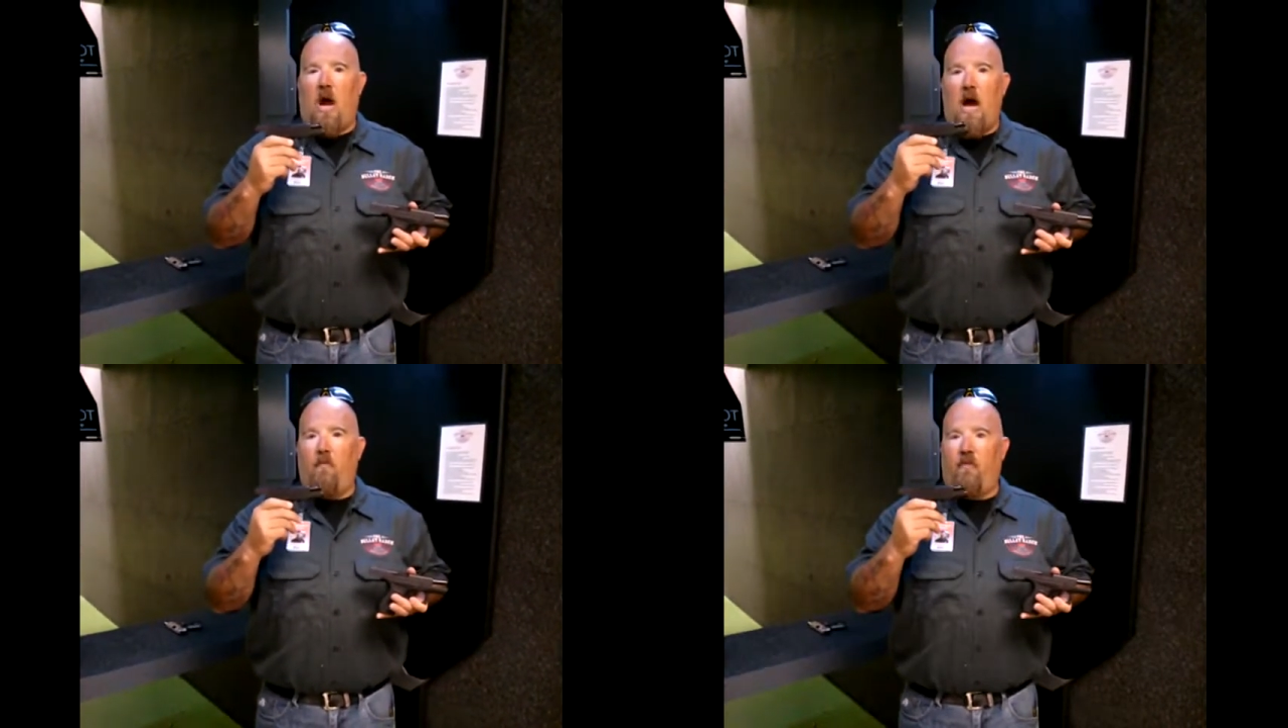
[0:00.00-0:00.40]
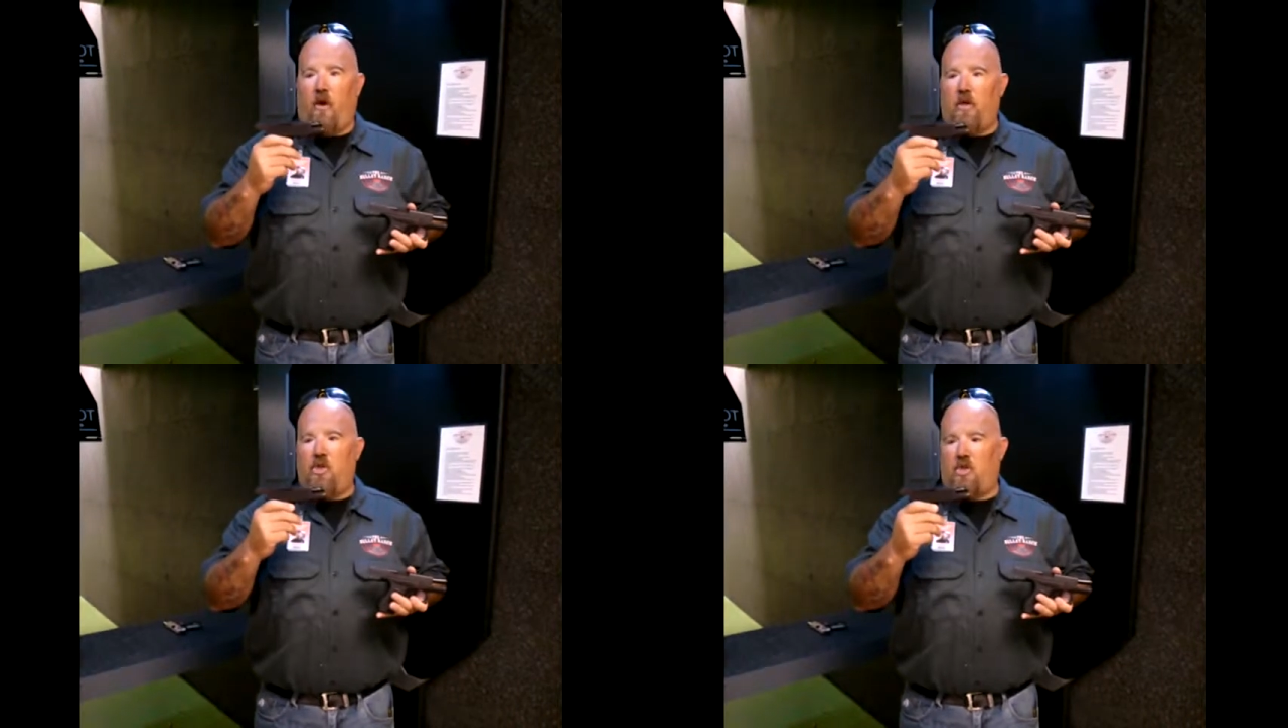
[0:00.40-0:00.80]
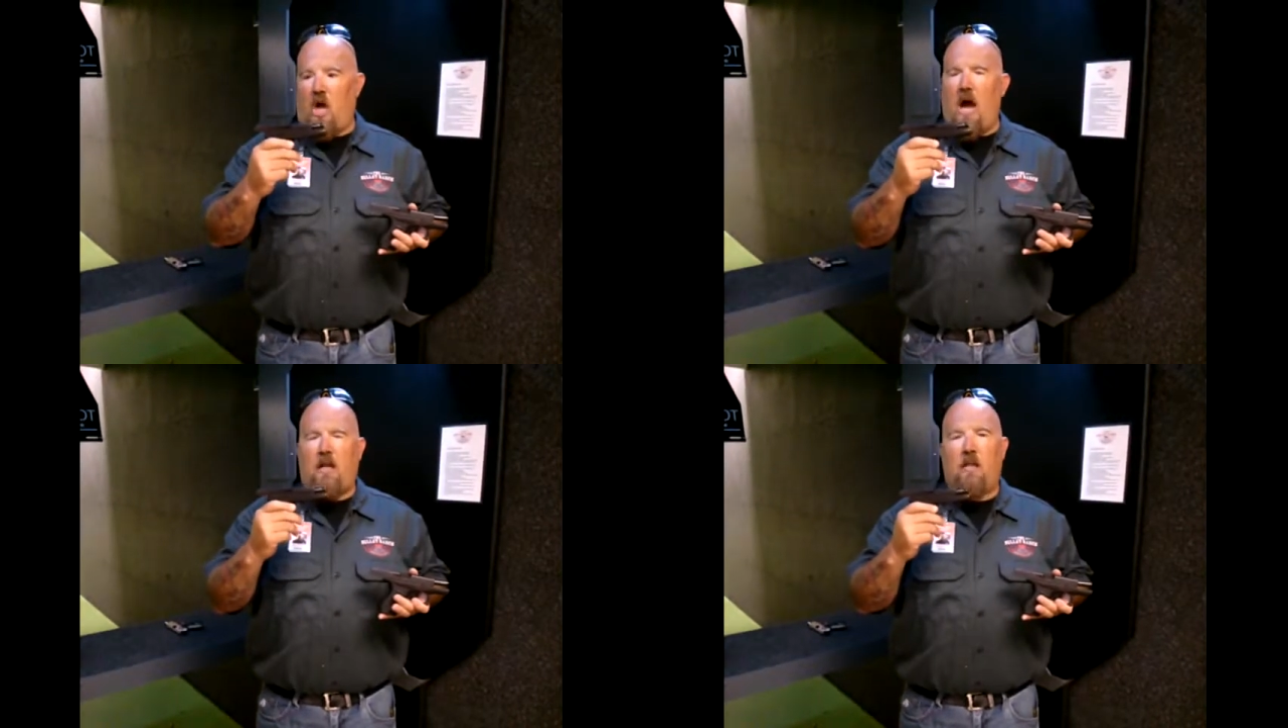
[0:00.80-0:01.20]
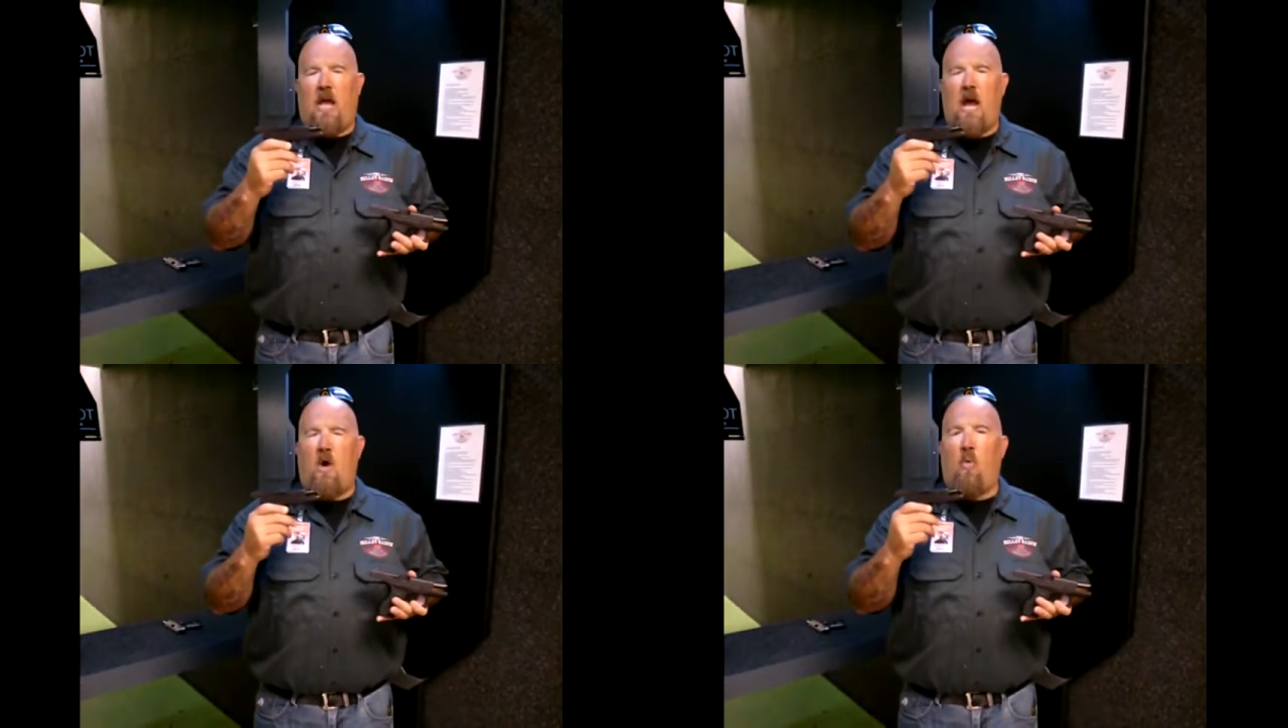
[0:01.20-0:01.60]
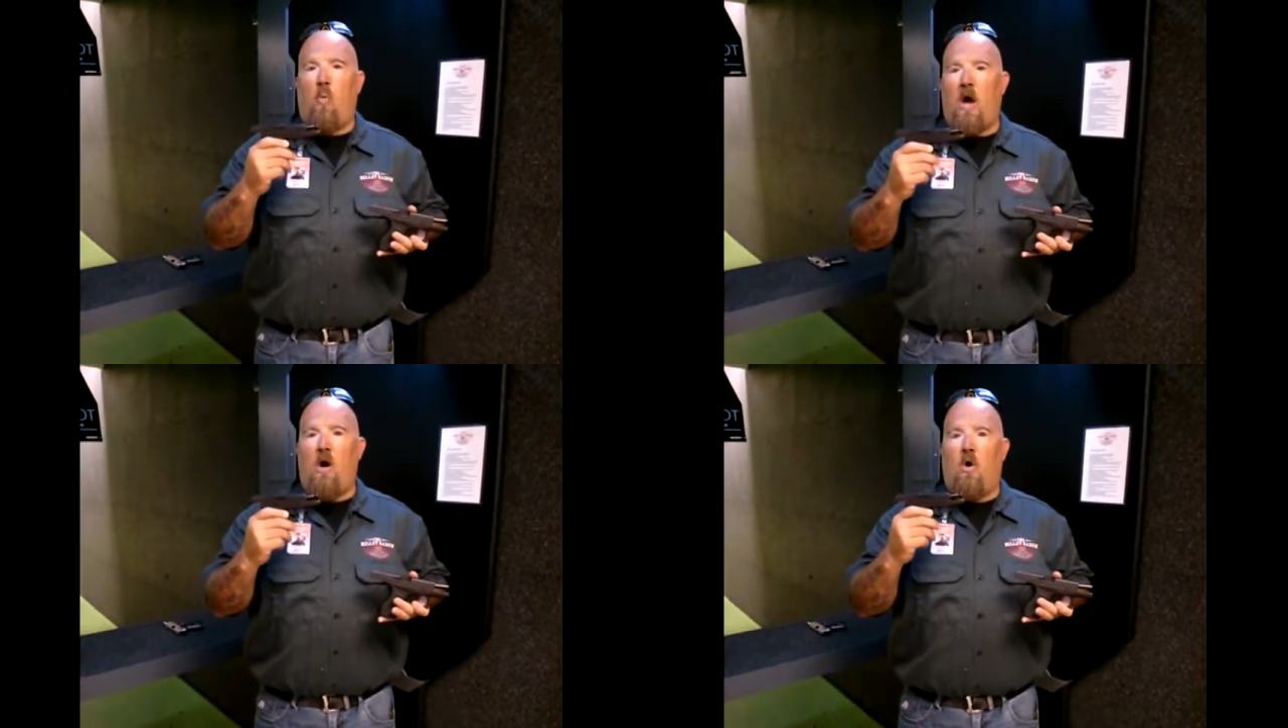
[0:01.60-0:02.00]
I'm very shocked at how
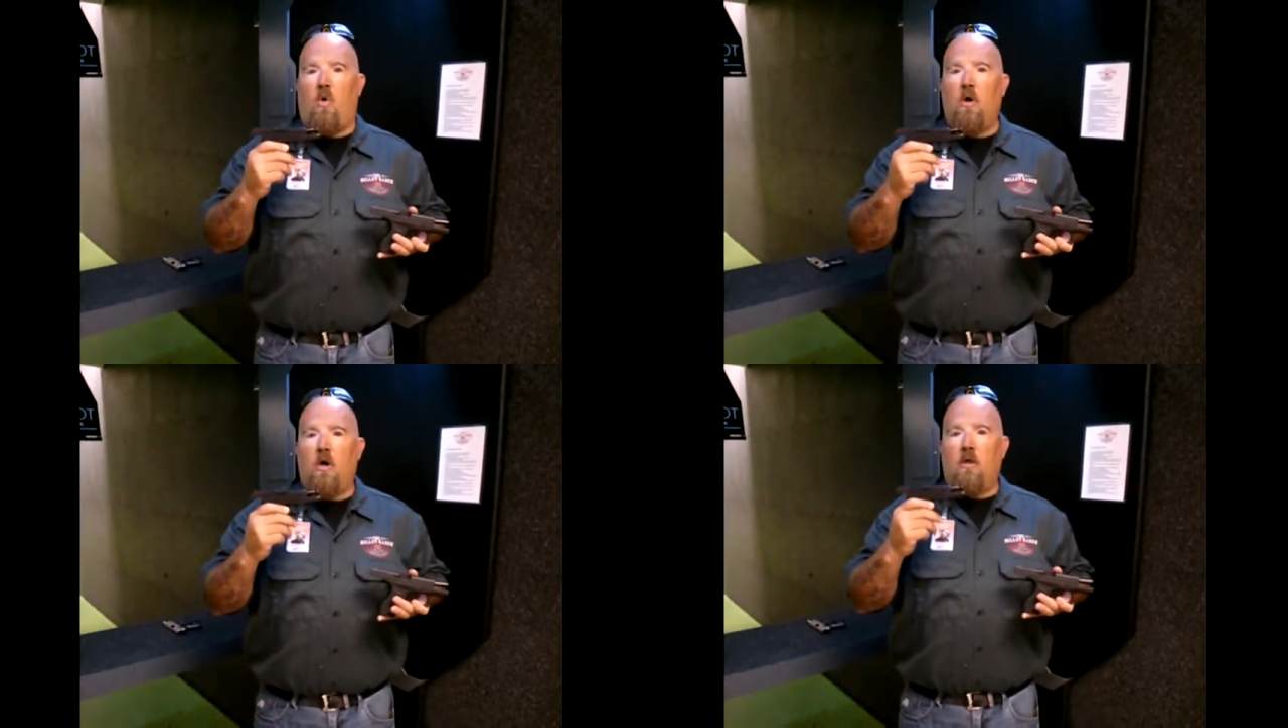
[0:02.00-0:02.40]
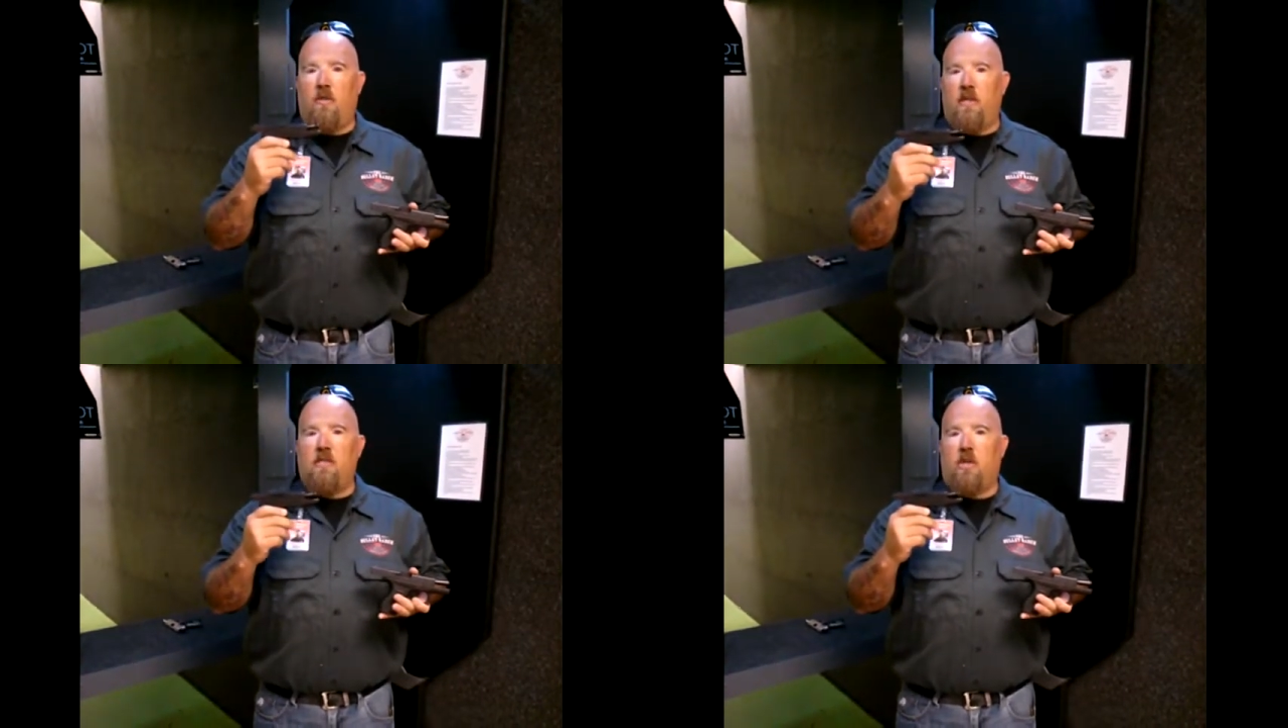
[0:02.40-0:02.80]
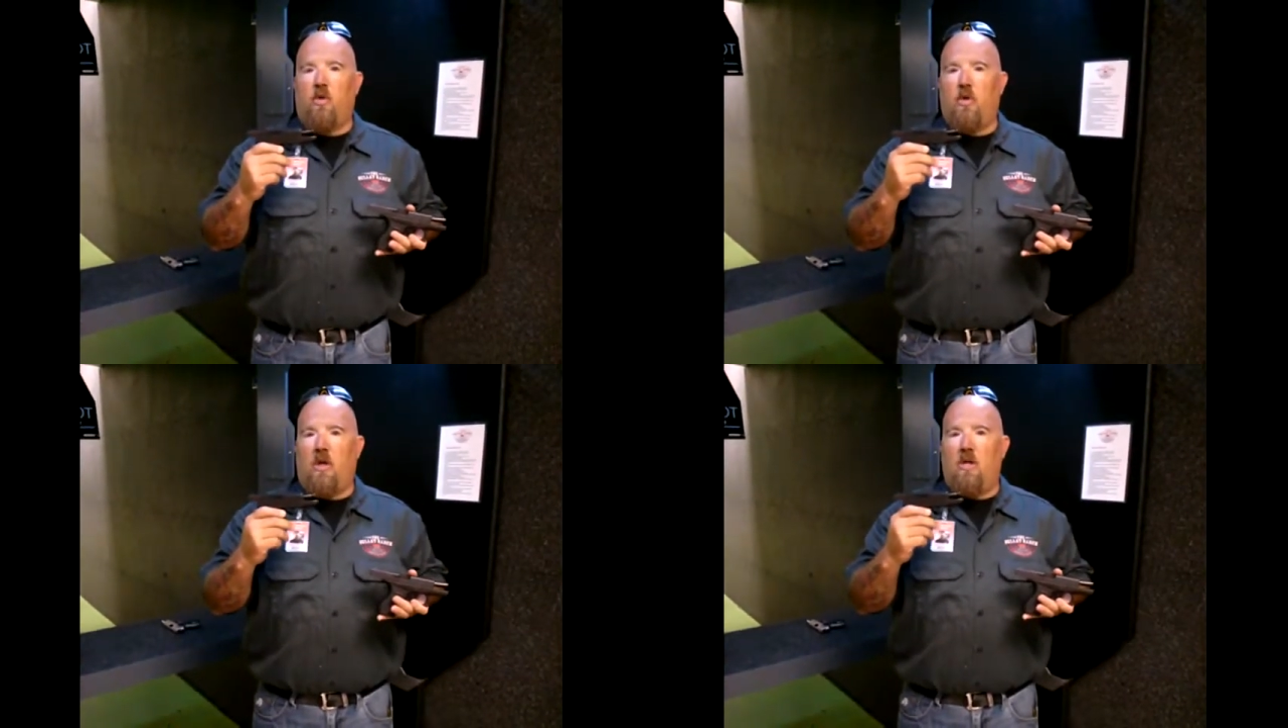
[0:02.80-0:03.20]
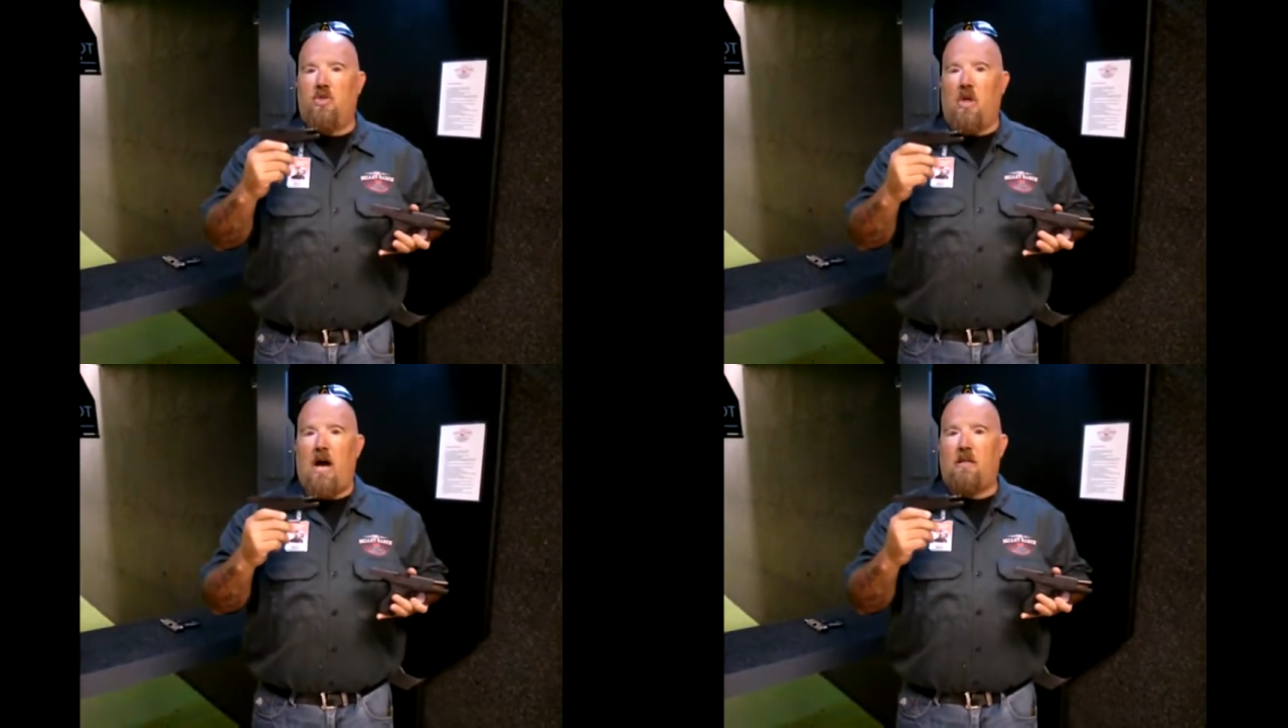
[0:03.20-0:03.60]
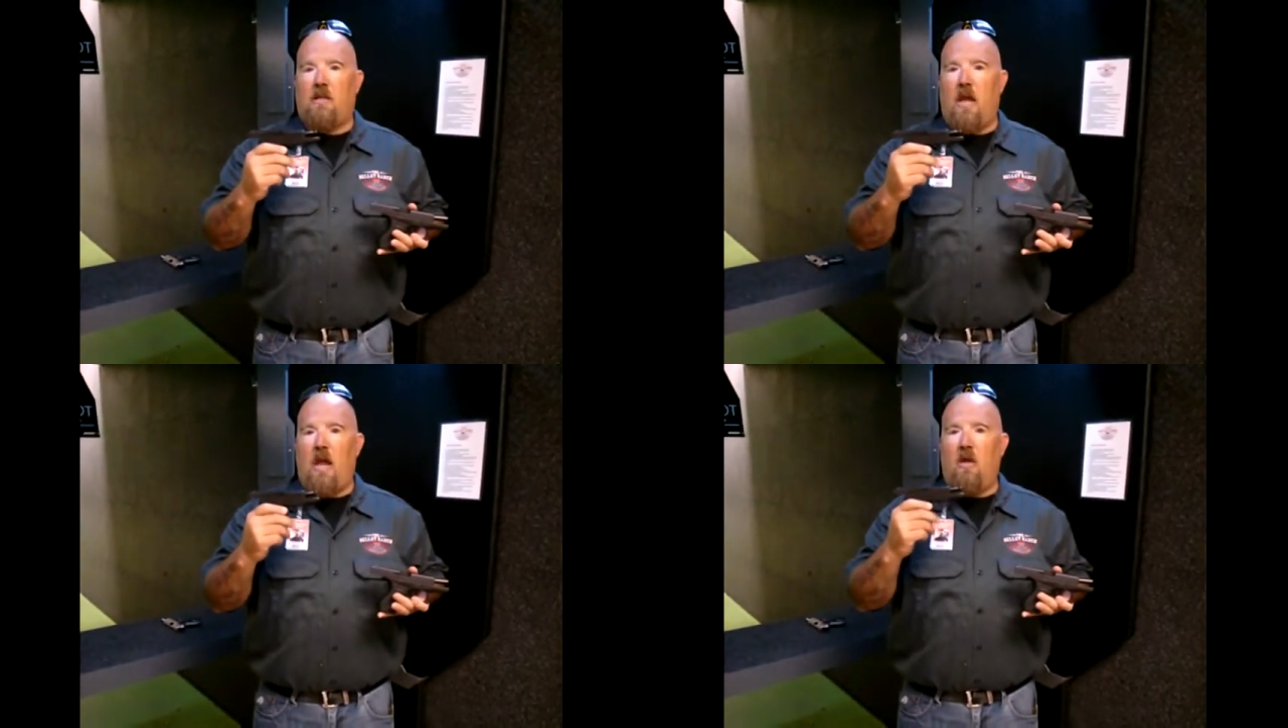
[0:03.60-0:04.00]
well this little gun shot
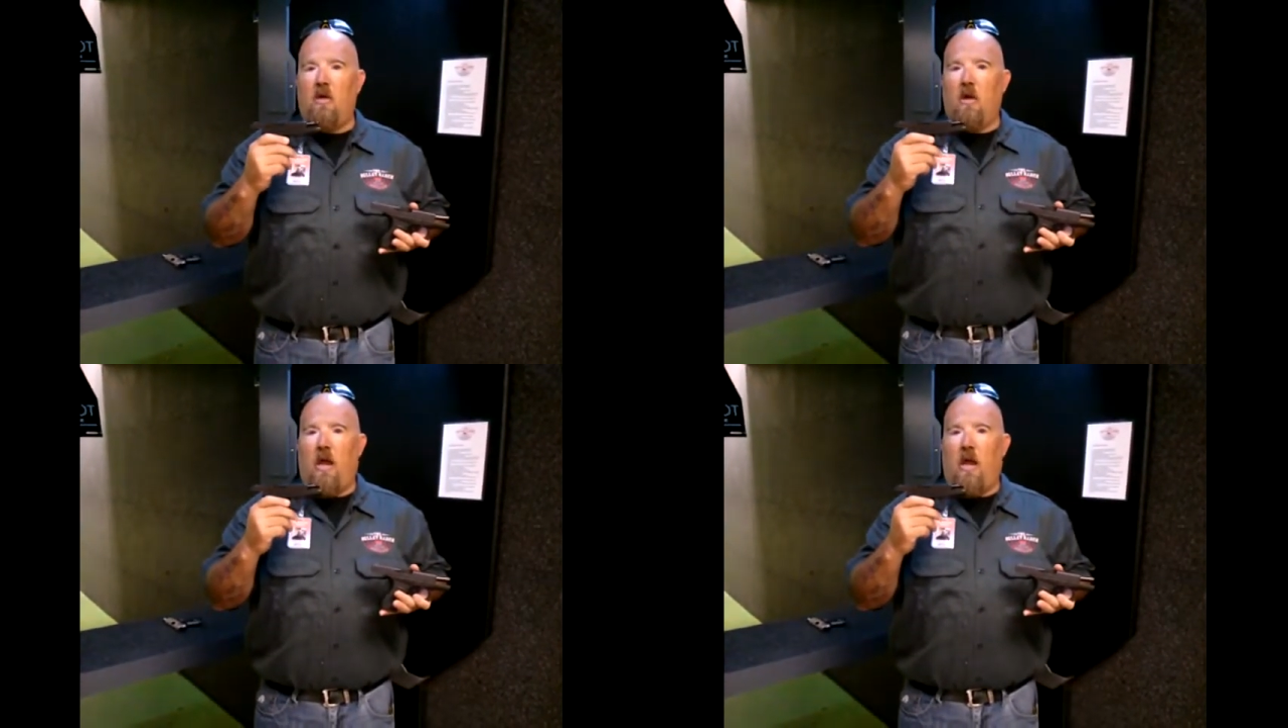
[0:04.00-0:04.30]
today,